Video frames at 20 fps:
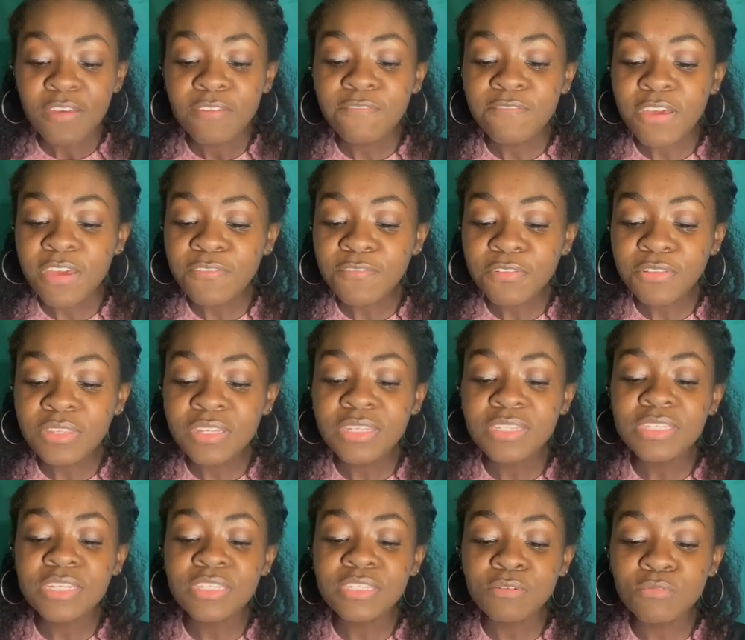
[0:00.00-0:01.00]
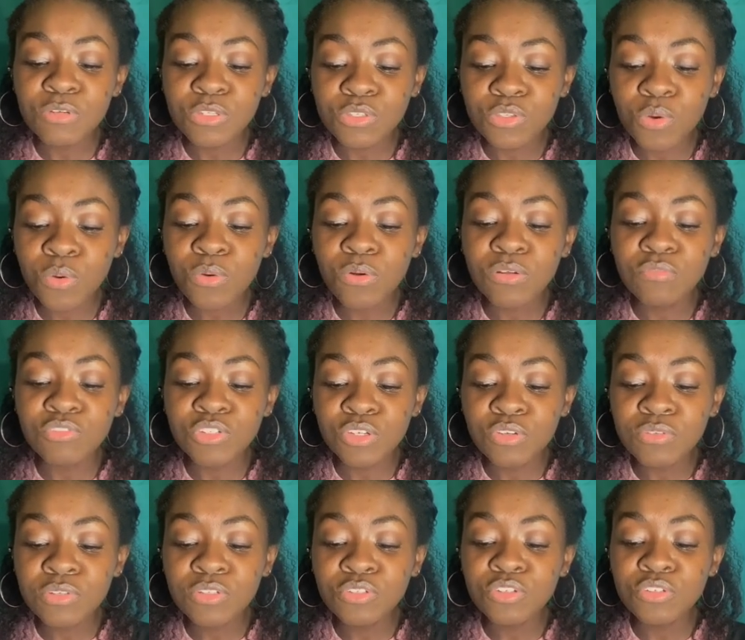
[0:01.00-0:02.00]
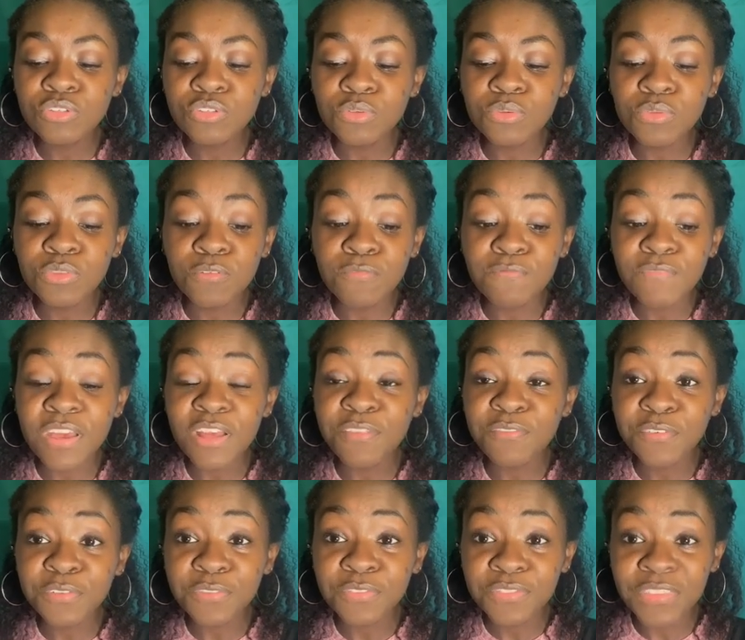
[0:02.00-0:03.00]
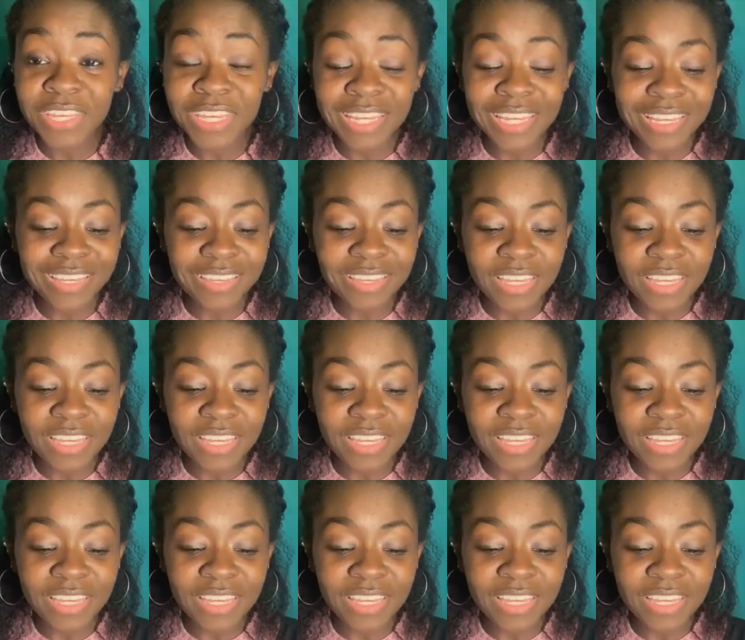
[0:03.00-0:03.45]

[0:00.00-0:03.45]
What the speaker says: Faithfulness is a result of choosing to do the faithful thing